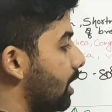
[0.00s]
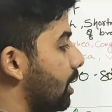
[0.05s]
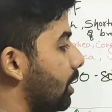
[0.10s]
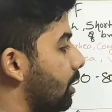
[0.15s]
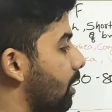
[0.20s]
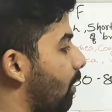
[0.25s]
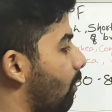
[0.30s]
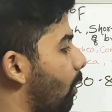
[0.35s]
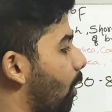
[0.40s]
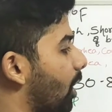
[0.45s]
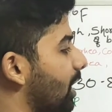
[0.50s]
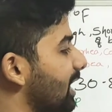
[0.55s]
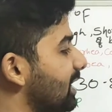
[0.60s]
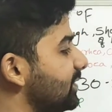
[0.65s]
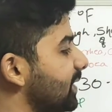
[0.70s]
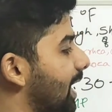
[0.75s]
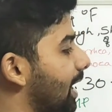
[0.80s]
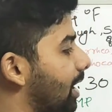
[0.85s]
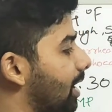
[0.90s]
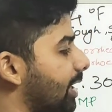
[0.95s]
Now what is
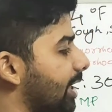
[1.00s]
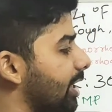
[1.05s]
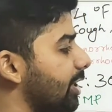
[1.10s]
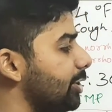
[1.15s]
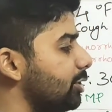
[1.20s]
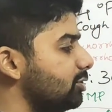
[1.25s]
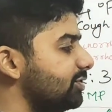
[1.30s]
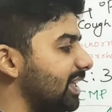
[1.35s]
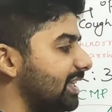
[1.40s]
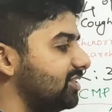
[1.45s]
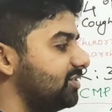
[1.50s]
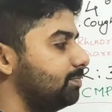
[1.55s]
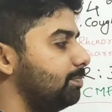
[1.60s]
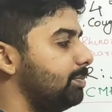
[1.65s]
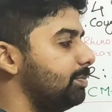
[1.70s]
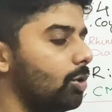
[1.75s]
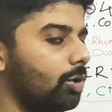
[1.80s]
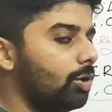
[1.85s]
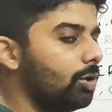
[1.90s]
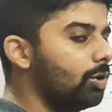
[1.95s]
reduced
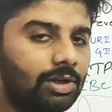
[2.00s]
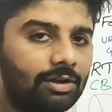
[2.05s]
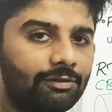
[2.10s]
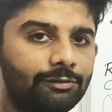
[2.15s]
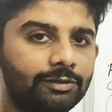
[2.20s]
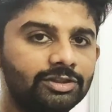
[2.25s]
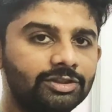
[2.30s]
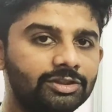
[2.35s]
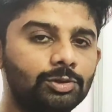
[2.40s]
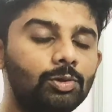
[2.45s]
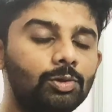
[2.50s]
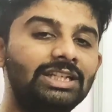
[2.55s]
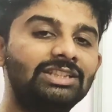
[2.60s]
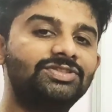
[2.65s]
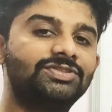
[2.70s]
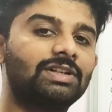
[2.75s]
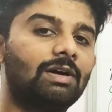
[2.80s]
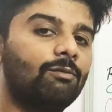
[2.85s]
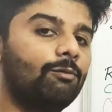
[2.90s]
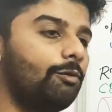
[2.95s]
SpO2 refers to is
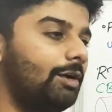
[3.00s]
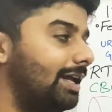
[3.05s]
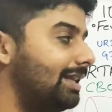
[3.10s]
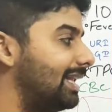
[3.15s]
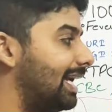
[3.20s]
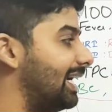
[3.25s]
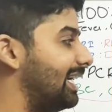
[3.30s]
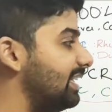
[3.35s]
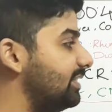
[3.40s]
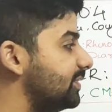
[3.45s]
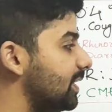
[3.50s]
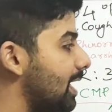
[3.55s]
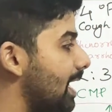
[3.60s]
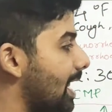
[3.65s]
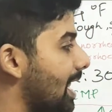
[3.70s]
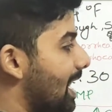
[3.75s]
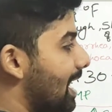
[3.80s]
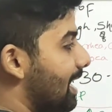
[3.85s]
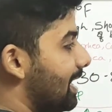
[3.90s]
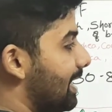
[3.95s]
somewhere that is
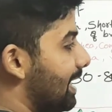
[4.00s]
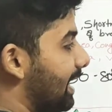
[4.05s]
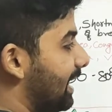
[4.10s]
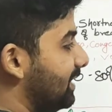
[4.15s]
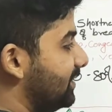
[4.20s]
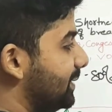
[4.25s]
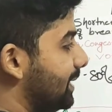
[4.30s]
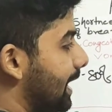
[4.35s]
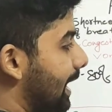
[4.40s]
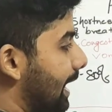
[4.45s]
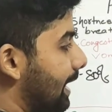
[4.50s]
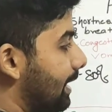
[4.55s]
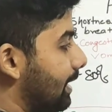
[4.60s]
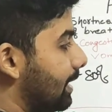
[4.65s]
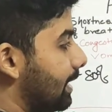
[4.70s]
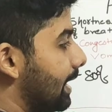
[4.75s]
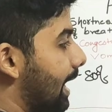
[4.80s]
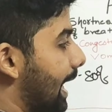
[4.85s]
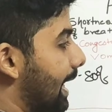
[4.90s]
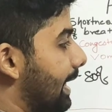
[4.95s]
less than
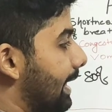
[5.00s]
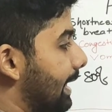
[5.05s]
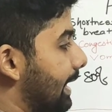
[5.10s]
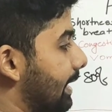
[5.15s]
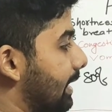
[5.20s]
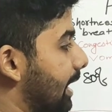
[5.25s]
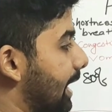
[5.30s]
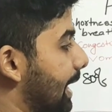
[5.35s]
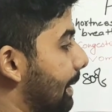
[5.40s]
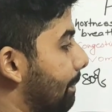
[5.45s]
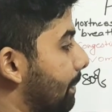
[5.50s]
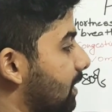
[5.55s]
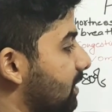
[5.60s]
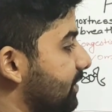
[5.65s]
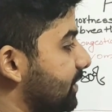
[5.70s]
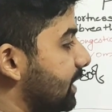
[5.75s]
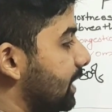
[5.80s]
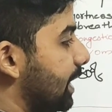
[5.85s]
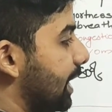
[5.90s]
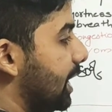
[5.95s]

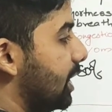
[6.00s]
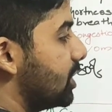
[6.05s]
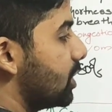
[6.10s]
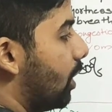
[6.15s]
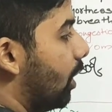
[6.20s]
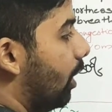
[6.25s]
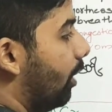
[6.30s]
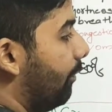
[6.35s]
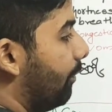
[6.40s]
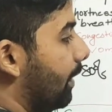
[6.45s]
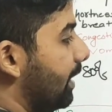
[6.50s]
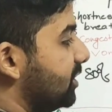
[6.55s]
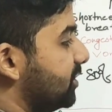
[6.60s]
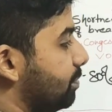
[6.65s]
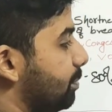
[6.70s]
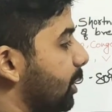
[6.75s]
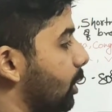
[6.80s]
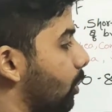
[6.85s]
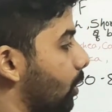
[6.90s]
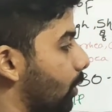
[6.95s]
93% of
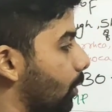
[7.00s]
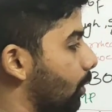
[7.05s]
SpO2.